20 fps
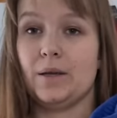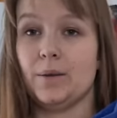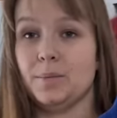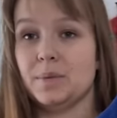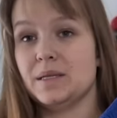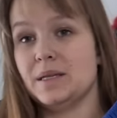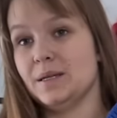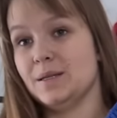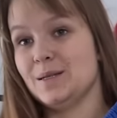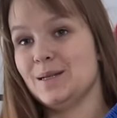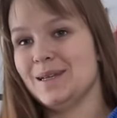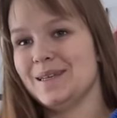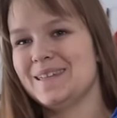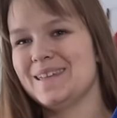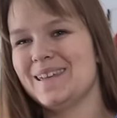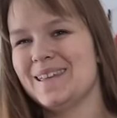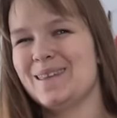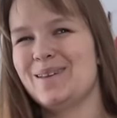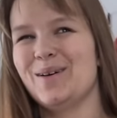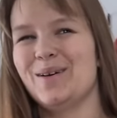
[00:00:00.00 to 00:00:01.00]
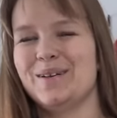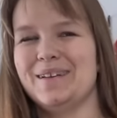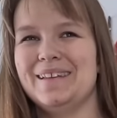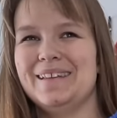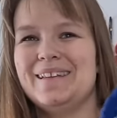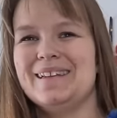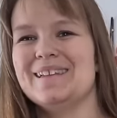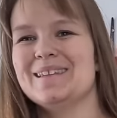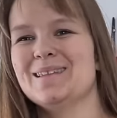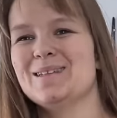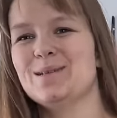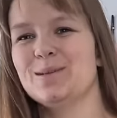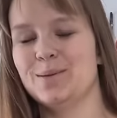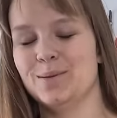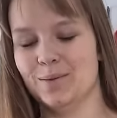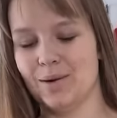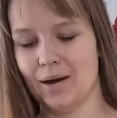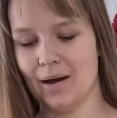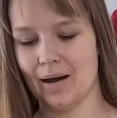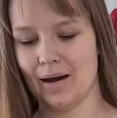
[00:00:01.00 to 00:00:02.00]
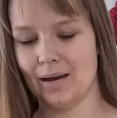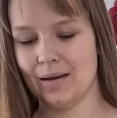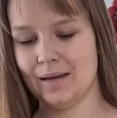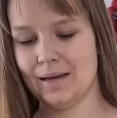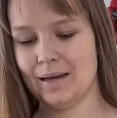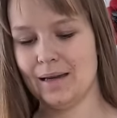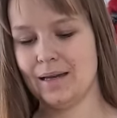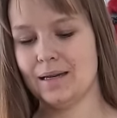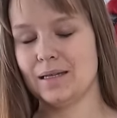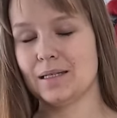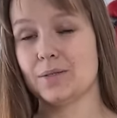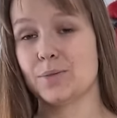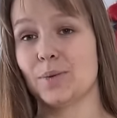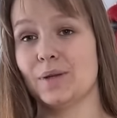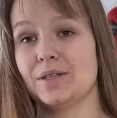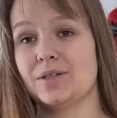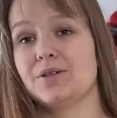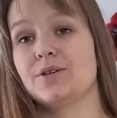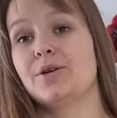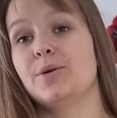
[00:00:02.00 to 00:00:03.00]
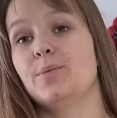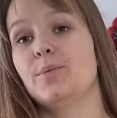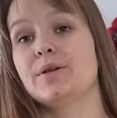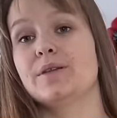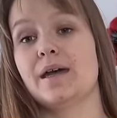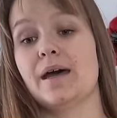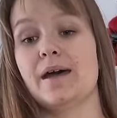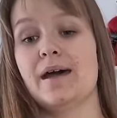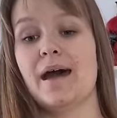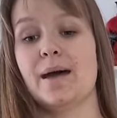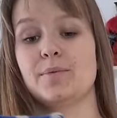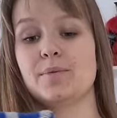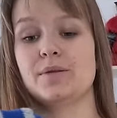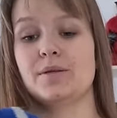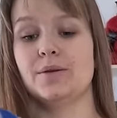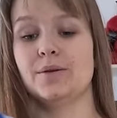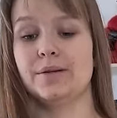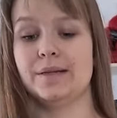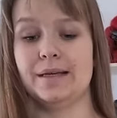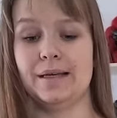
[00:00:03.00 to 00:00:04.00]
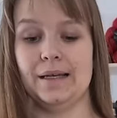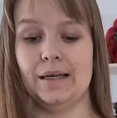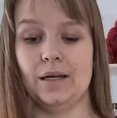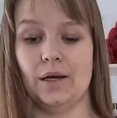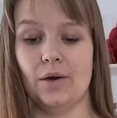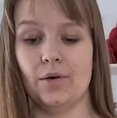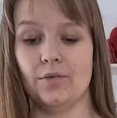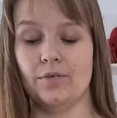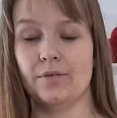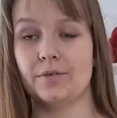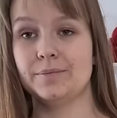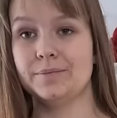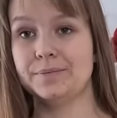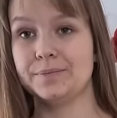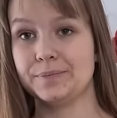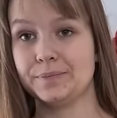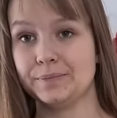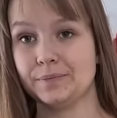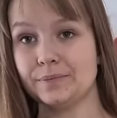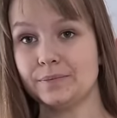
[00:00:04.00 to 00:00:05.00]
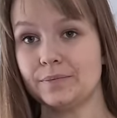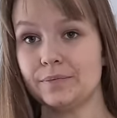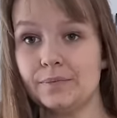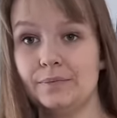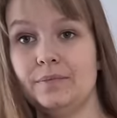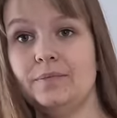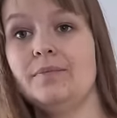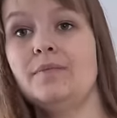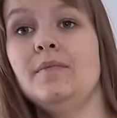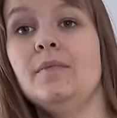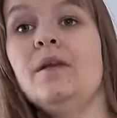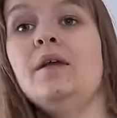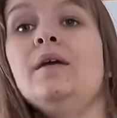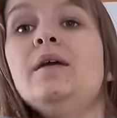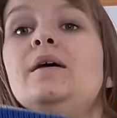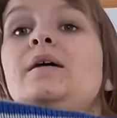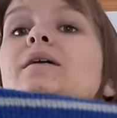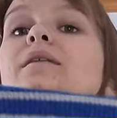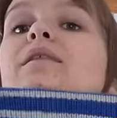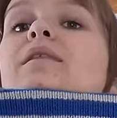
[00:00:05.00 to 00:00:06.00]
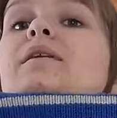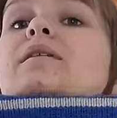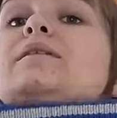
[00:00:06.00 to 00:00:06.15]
up stitches and turn it into a sweater. But I absolutely love the